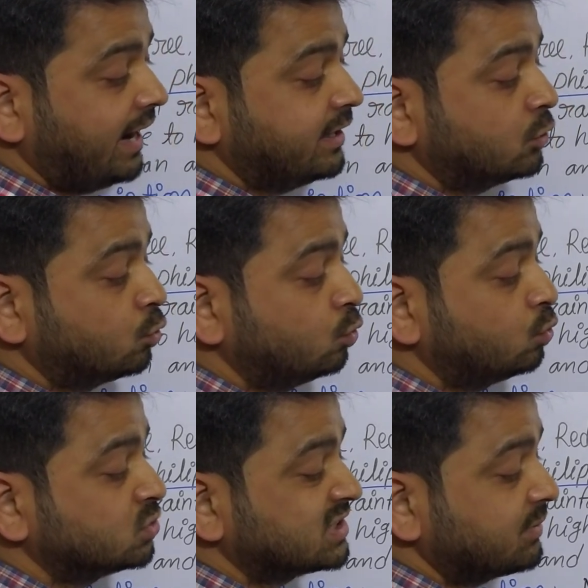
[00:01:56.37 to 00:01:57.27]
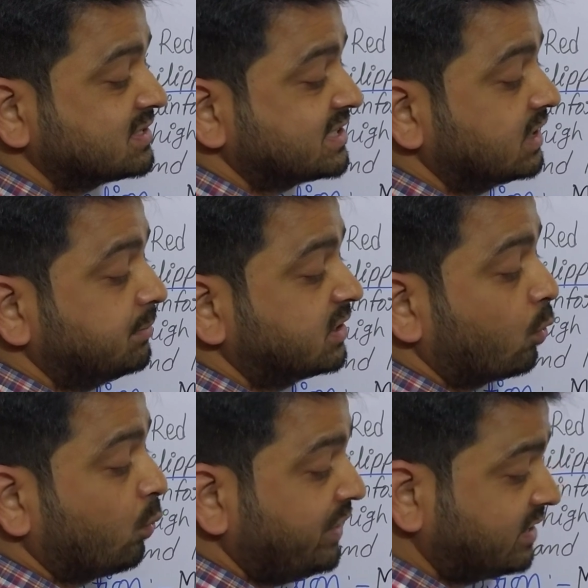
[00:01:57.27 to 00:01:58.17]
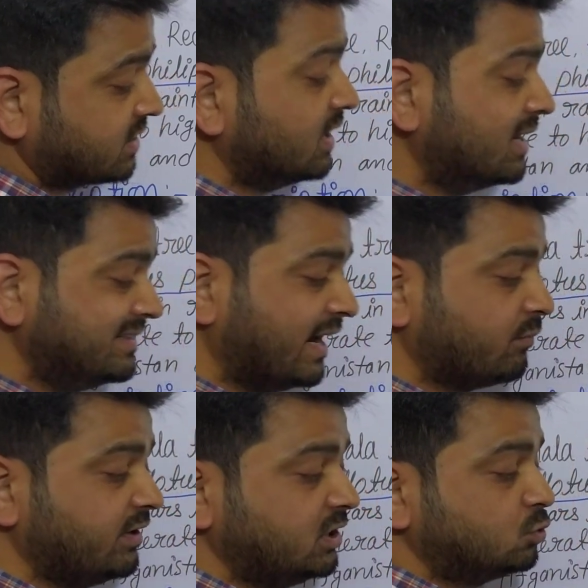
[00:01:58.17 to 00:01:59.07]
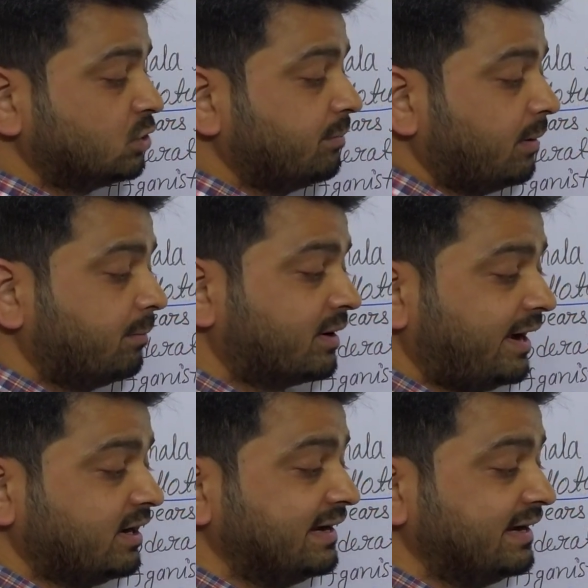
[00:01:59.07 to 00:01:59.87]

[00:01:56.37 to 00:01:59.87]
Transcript: and 2 to 7 centimeter width, that we need to remember, right?